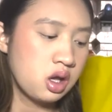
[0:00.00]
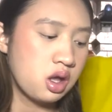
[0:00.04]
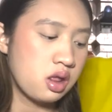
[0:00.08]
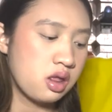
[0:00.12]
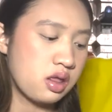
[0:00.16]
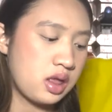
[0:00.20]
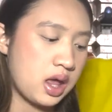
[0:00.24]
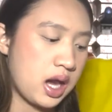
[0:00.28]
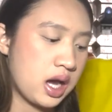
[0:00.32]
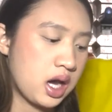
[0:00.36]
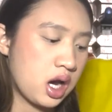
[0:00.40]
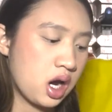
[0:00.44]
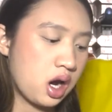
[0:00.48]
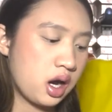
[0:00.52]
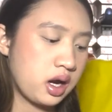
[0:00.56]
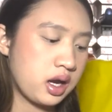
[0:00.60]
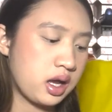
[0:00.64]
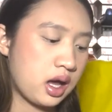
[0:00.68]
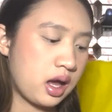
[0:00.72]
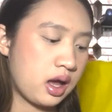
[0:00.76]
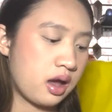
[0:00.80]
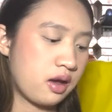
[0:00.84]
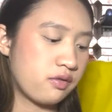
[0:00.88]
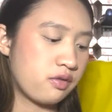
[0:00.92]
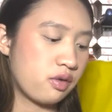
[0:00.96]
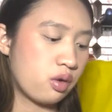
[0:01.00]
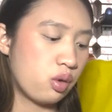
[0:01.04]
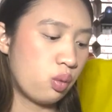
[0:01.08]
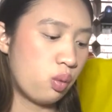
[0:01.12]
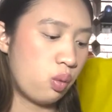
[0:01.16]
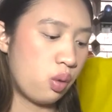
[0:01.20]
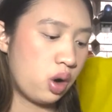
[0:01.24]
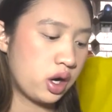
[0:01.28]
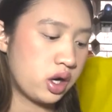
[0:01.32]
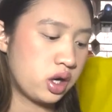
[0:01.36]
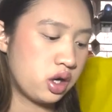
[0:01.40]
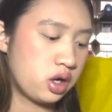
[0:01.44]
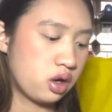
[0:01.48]
Then I have
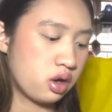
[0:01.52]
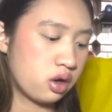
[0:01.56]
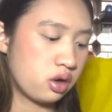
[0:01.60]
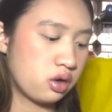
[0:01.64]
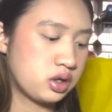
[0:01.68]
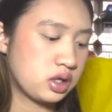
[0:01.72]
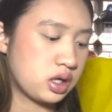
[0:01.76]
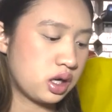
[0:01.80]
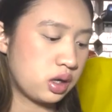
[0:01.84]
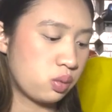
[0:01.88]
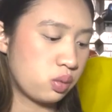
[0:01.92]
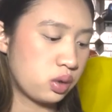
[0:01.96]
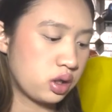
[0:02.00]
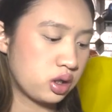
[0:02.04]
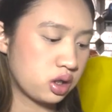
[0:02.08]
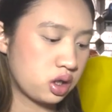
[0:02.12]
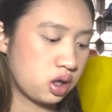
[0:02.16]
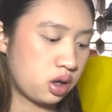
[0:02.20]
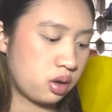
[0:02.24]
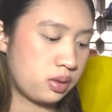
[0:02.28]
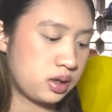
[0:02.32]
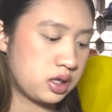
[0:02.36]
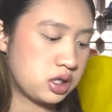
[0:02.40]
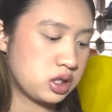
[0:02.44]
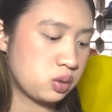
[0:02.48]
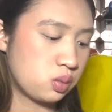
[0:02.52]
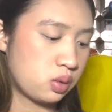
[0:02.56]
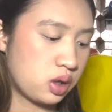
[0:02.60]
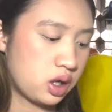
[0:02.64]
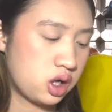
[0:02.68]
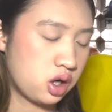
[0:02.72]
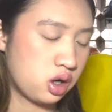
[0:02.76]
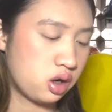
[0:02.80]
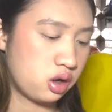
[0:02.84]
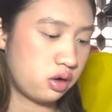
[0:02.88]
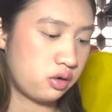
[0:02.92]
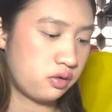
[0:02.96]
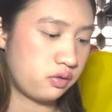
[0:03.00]
OneNote. I will go into
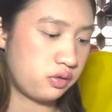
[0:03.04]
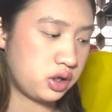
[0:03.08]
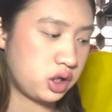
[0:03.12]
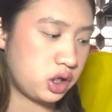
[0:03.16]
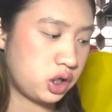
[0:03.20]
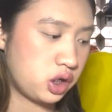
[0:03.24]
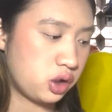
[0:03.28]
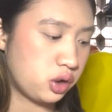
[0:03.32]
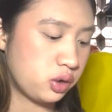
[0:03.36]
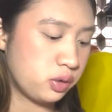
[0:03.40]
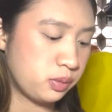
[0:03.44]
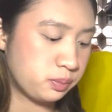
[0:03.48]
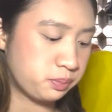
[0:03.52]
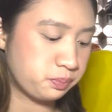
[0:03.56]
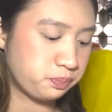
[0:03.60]
OneNote for you.